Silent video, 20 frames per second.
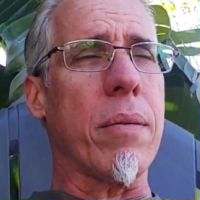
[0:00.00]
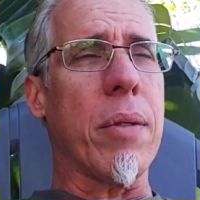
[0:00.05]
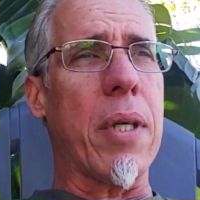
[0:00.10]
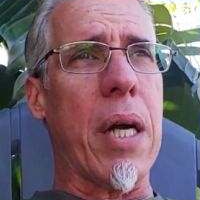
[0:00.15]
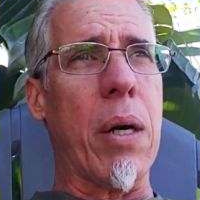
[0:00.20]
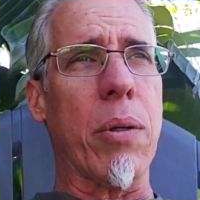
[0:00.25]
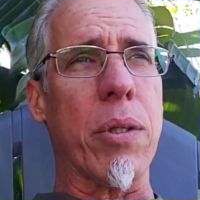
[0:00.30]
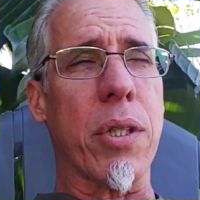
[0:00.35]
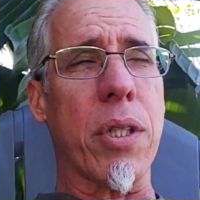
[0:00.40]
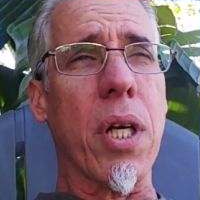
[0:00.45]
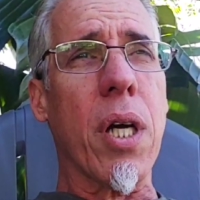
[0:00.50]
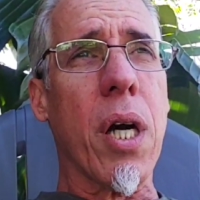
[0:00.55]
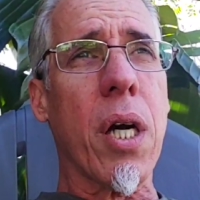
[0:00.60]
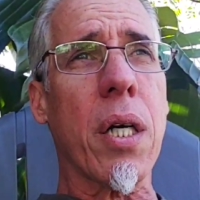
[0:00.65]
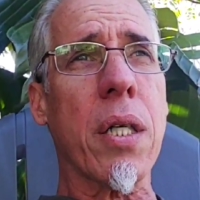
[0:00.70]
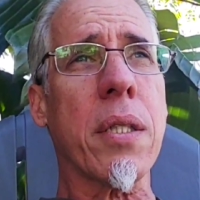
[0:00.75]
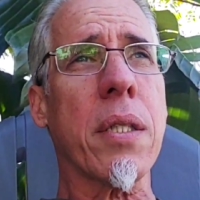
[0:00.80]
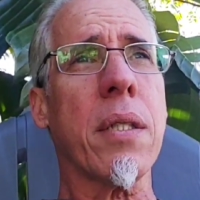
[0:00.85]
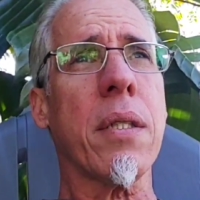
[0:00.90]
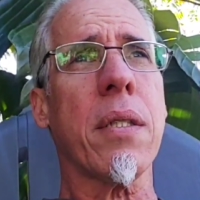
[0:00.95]
when I was
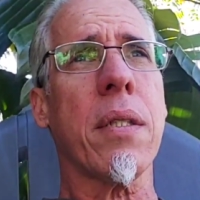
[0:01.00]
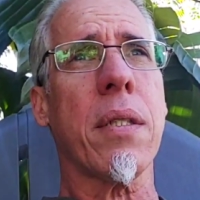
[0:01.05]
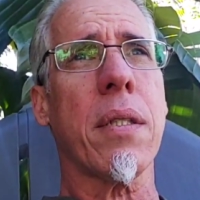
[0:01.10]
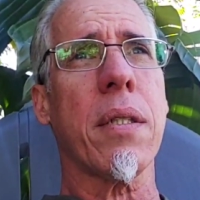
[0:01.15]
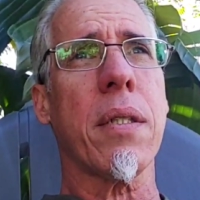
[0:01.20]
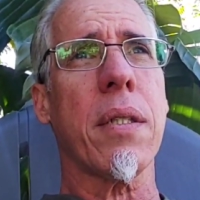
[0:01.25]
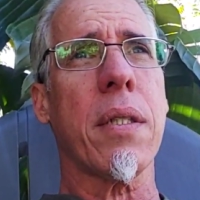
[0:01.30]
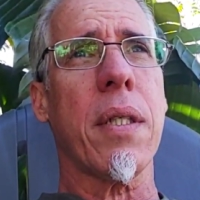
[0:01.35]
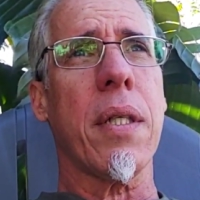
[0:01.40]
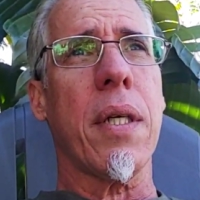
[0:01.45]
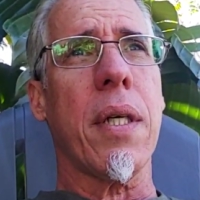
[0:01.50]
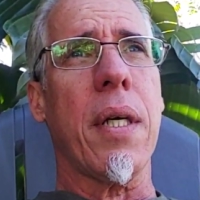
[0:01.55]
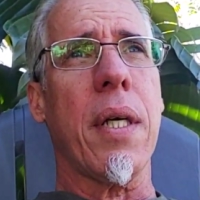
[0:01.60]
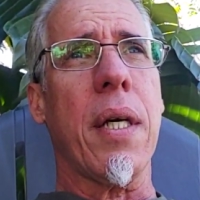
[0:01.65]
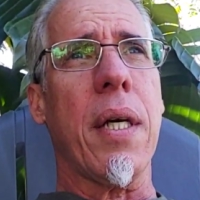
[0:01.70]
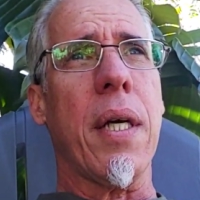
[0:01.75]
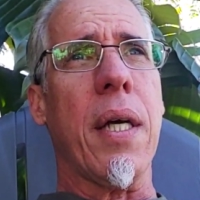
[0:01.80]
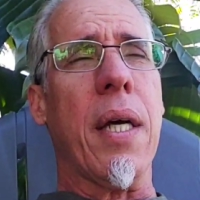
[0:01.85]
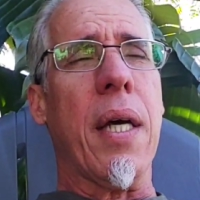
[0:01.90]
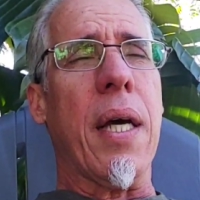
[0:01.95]
young,
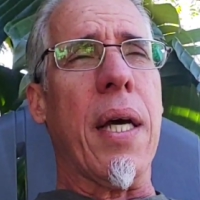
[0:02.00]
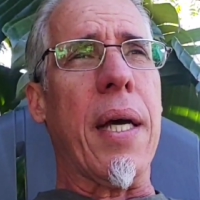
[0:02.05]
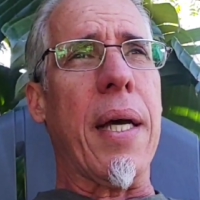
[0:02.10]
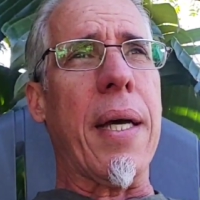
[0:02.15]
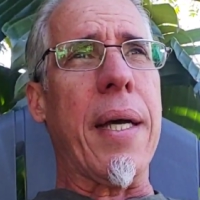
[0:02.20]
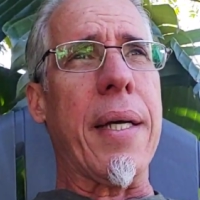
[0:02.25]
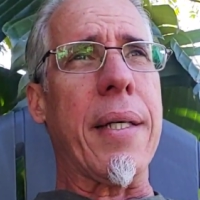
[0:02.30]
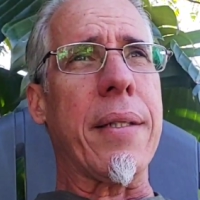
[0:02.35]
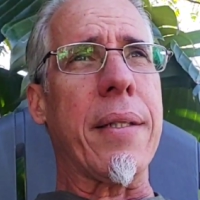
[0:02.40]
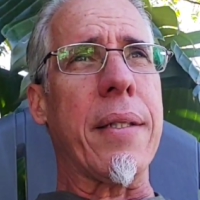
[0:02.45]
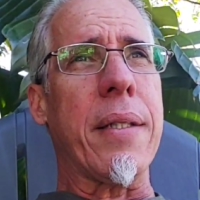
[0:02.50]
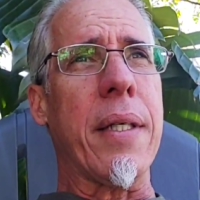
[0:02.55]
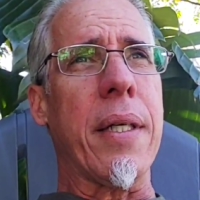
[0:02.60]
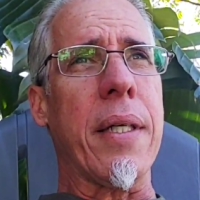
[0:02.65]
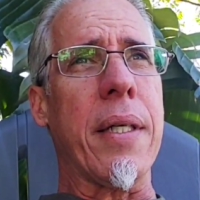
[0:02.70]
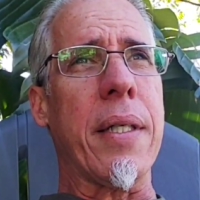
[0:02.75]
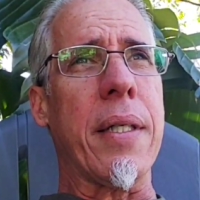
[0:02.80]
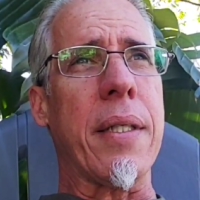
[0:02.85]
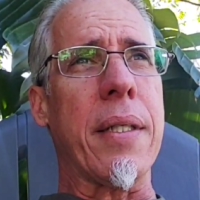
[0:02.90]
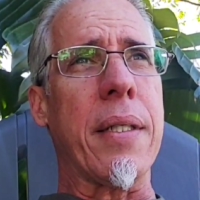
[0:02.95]
and
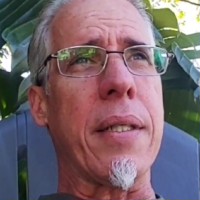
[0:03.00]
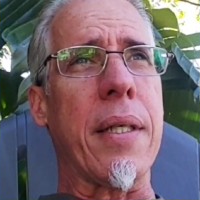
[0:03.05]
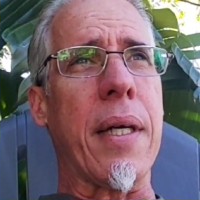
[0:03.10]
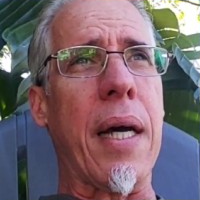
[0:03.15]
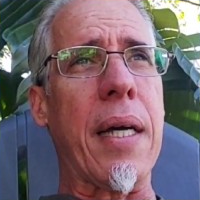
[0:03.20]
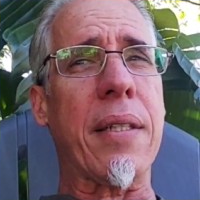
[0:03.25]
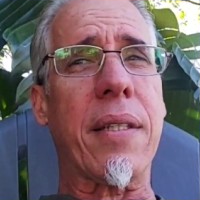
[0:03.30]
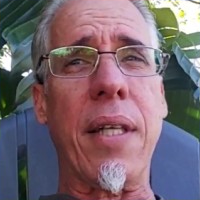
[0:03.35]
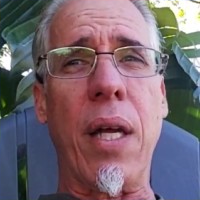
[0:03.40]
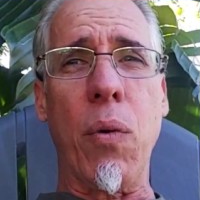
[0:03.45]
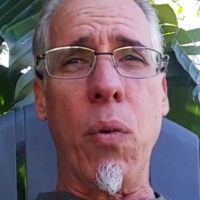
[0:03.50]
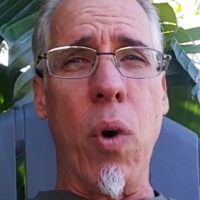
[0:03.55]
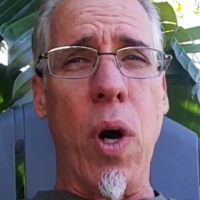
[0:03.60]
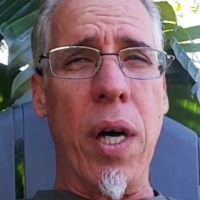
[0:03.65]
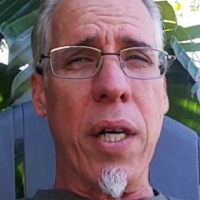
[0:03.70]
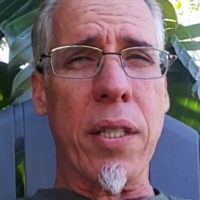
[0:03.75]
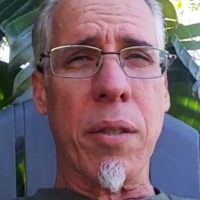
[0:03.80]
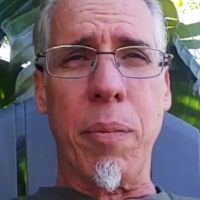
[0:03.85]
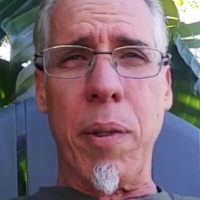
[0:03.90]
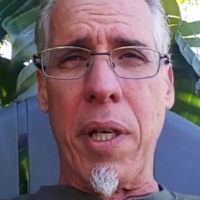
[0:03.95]
I say
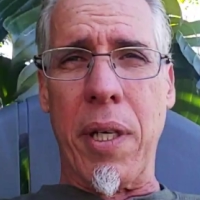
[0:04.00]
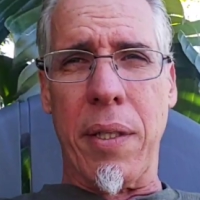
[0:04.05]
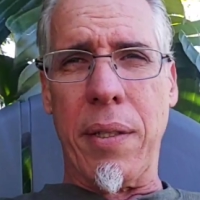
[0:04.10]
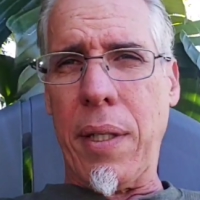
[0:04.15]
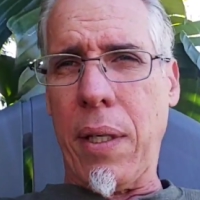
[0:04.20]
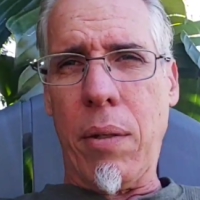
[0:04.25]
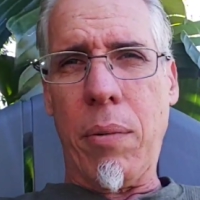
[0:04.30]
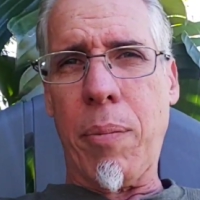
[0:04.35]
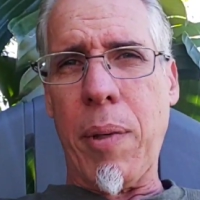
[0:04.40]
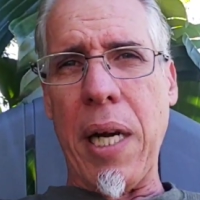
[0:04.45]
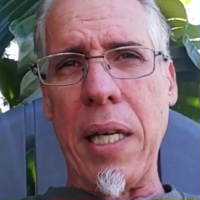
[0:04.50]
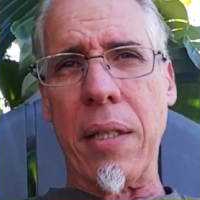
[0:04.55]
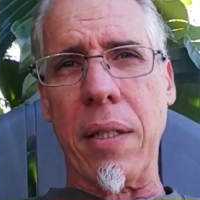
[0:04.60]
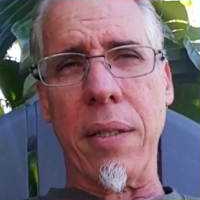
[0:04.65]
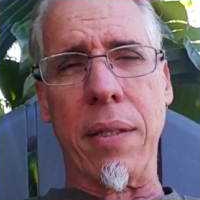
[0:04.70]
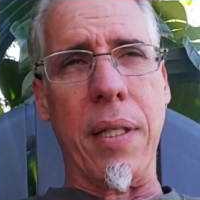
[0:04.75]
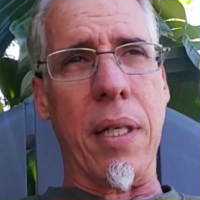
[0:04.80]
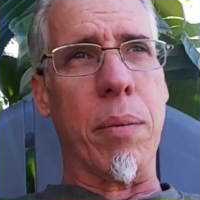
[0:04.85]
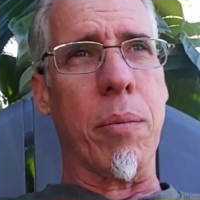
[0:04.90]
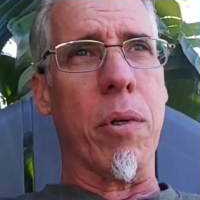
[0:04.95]
was because I don't
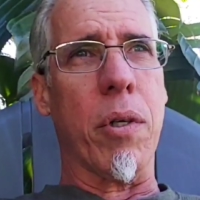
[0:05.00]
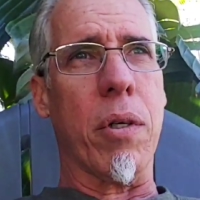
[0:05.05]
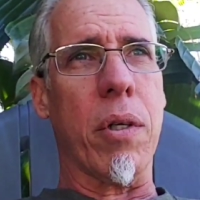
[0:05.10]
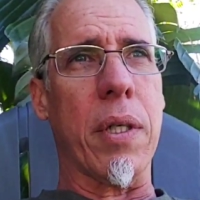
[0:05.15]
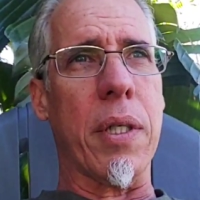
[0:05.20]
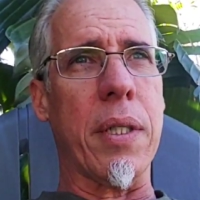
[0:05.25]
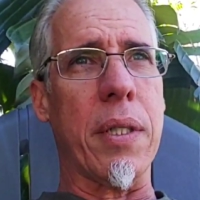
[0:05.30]
practice anymore,